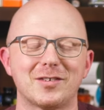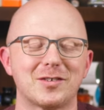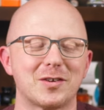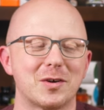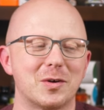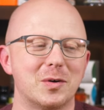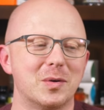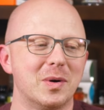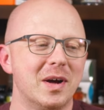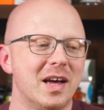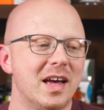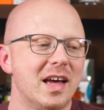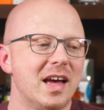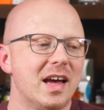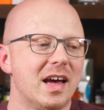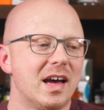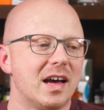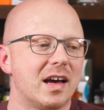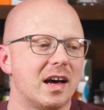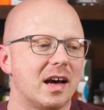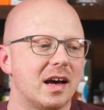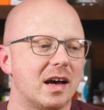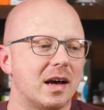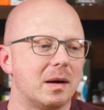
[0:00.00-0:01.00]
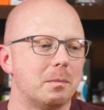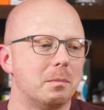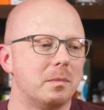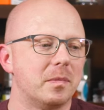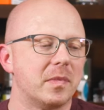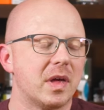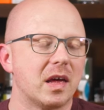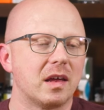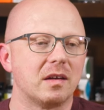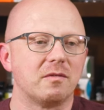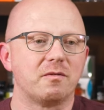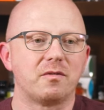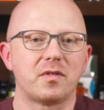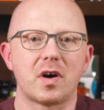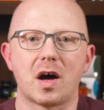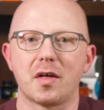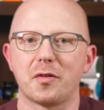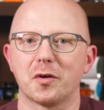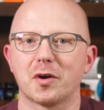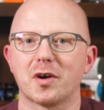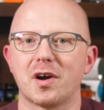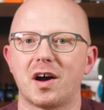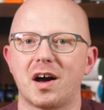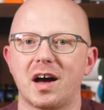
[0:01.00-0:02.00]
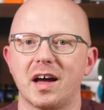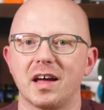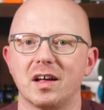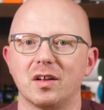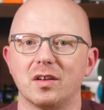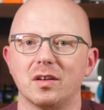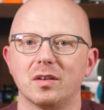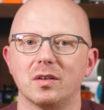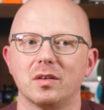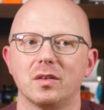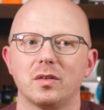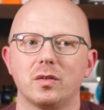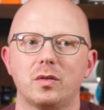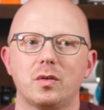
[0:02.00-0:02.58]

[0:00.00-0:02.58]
So, um, and Father Kyle,